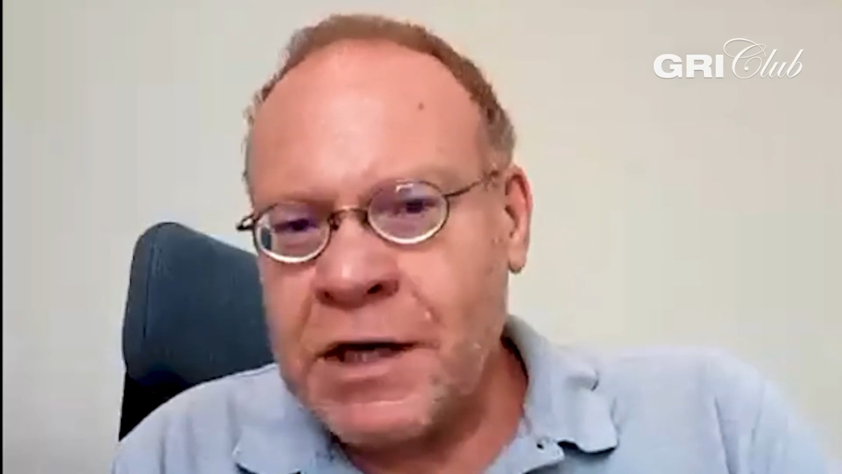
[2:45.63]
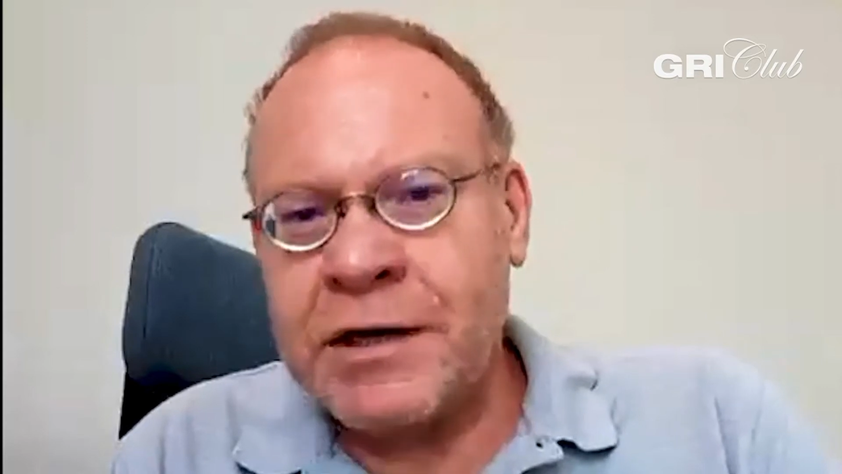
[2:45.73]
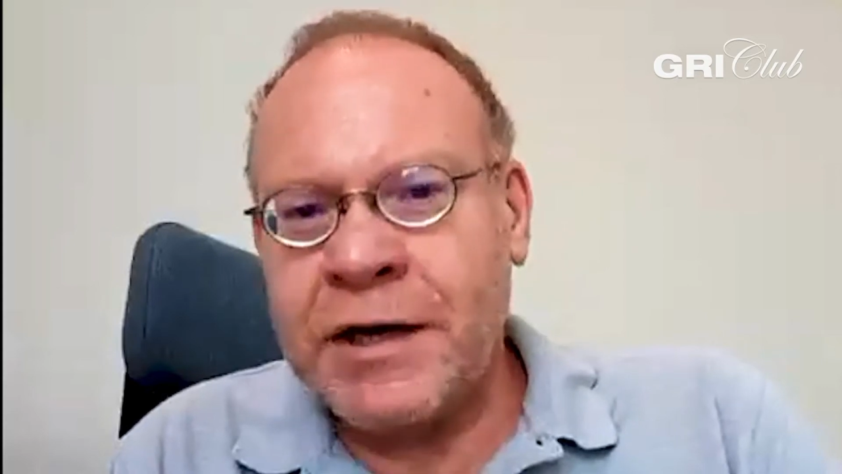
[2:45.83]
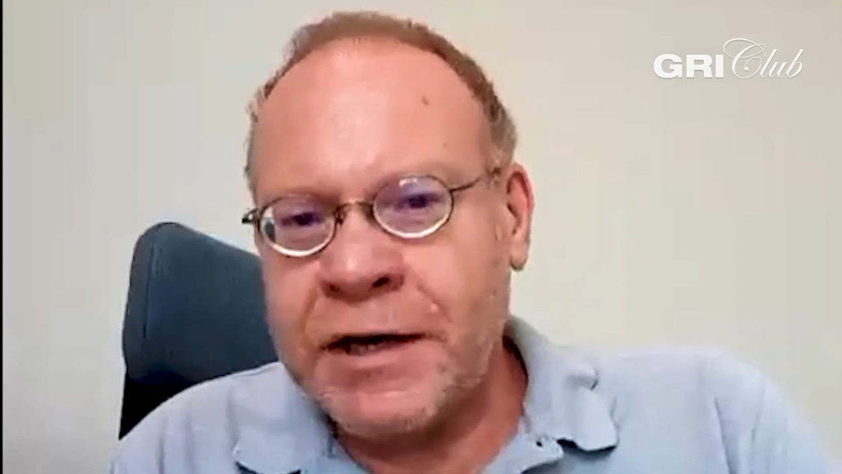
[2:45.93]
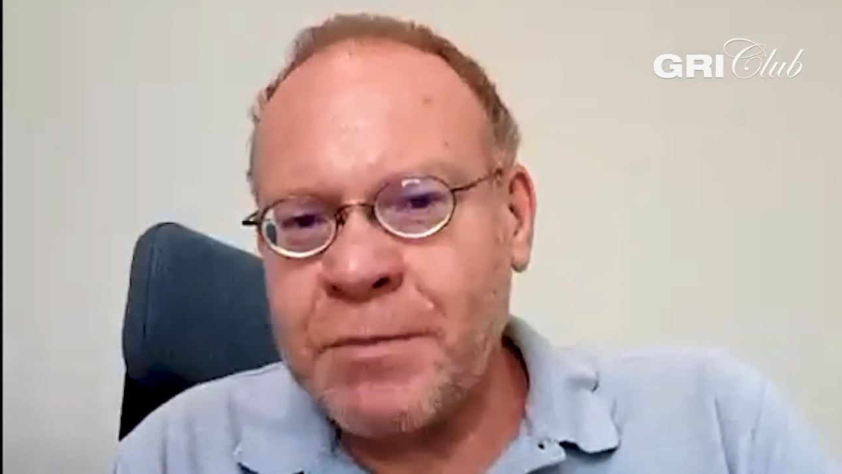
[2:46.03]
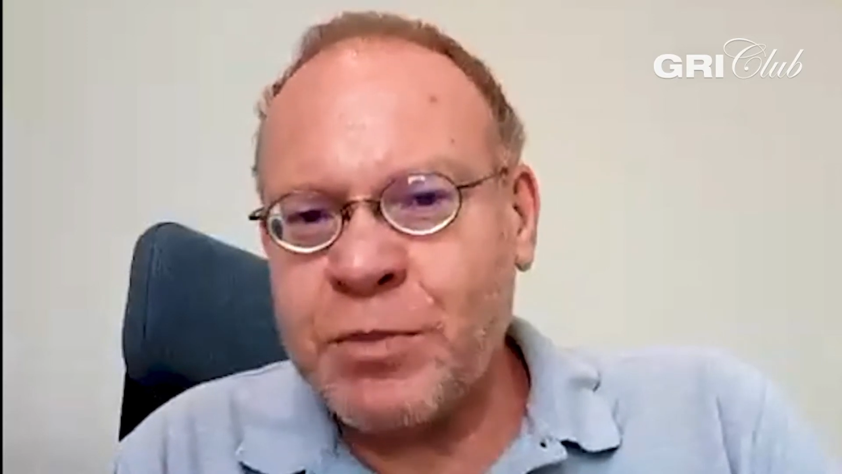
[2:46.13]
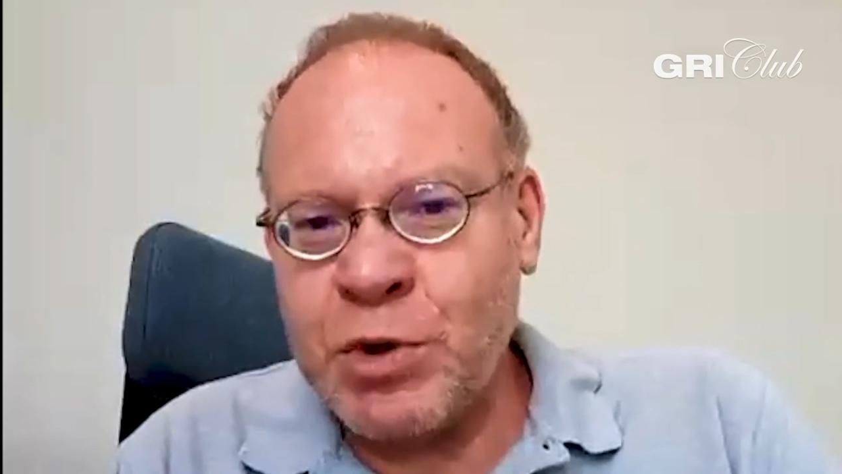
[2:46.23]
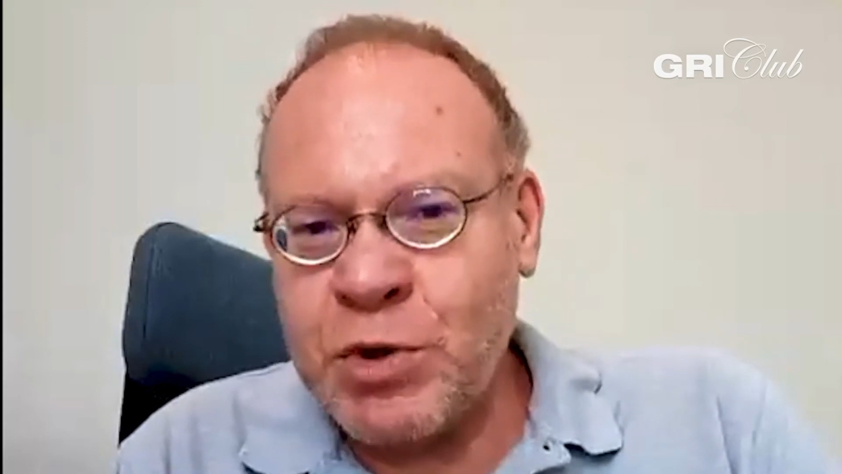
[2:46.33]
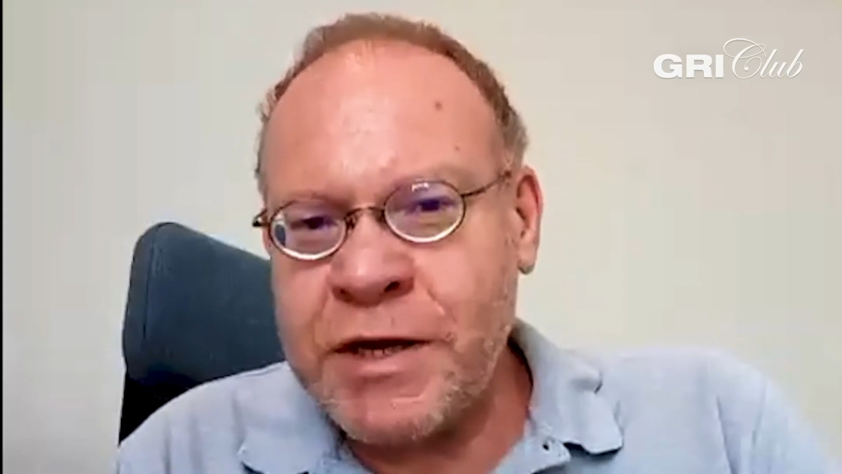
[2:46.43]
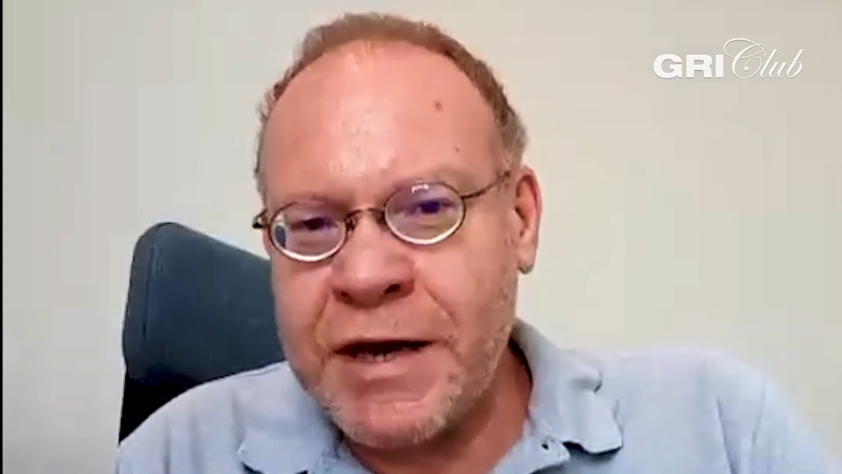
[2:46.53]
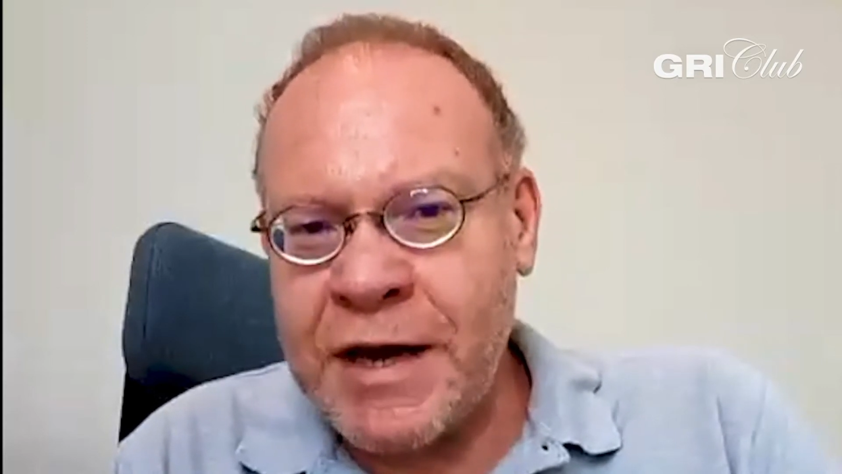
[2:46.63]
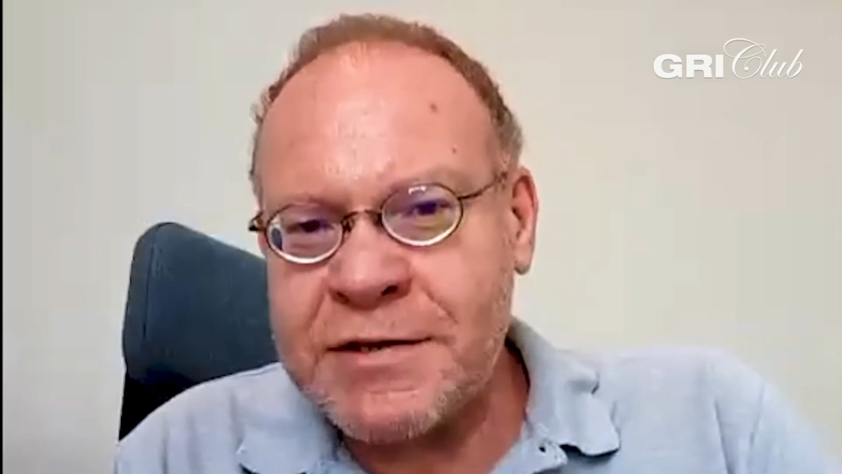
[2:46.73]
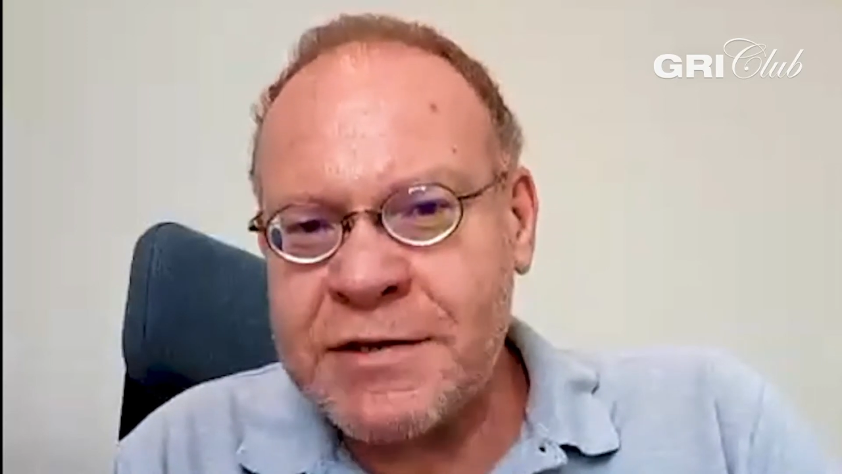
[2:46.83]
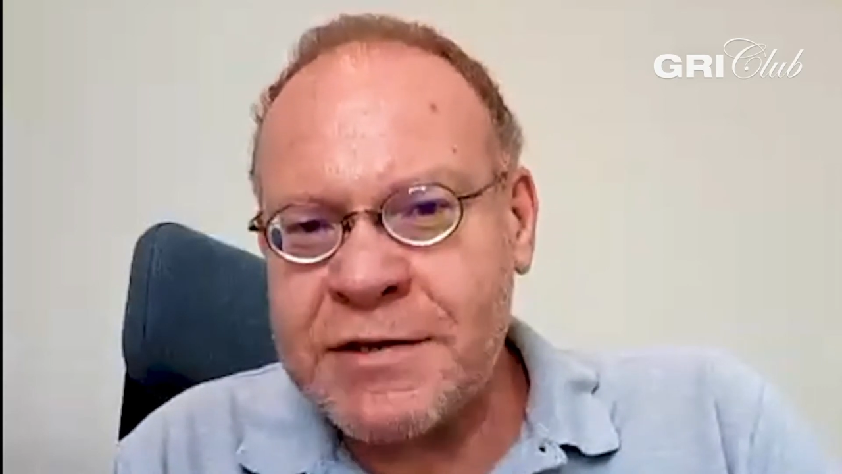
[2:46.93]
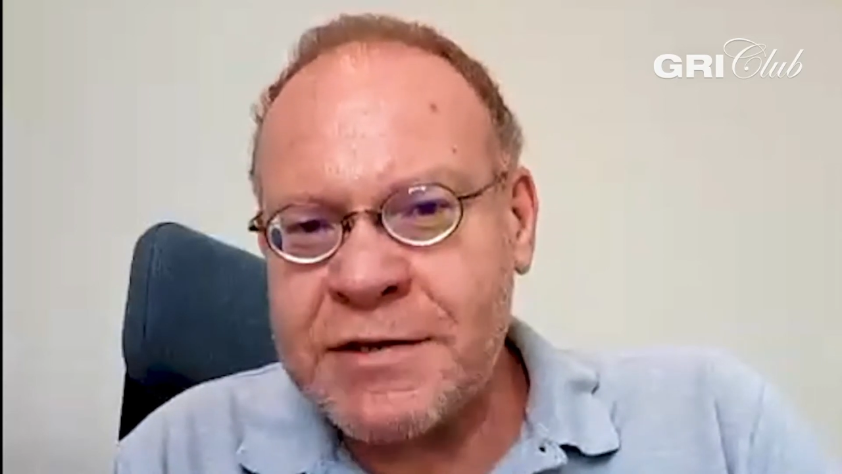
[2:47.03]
non-income producing asset to